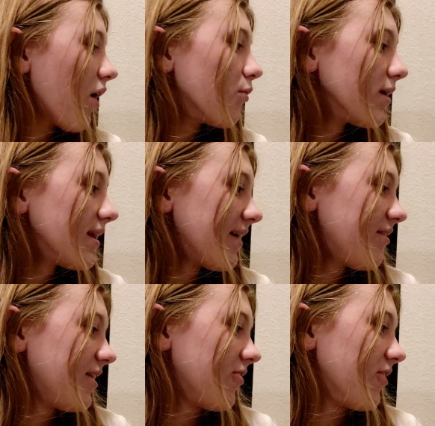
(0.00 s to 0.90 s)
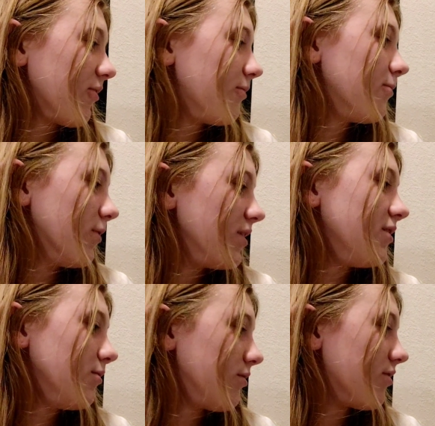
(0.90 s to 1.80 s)
A real-life scenario would
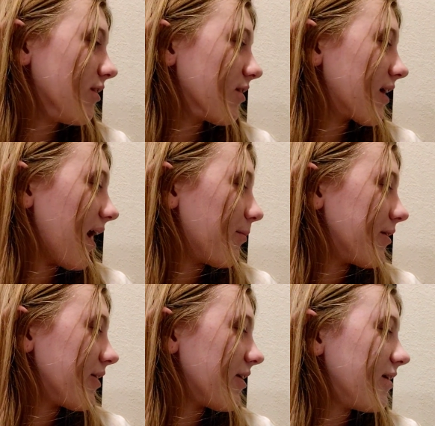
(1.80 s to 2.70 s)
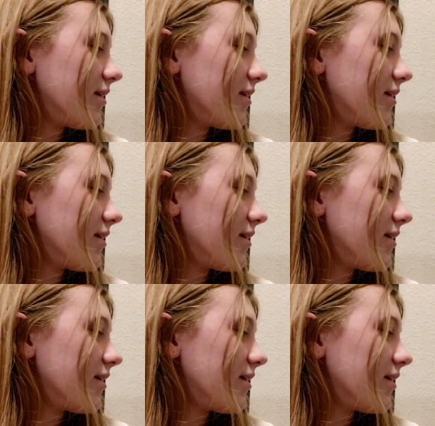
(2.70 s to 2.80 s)
use the capillary.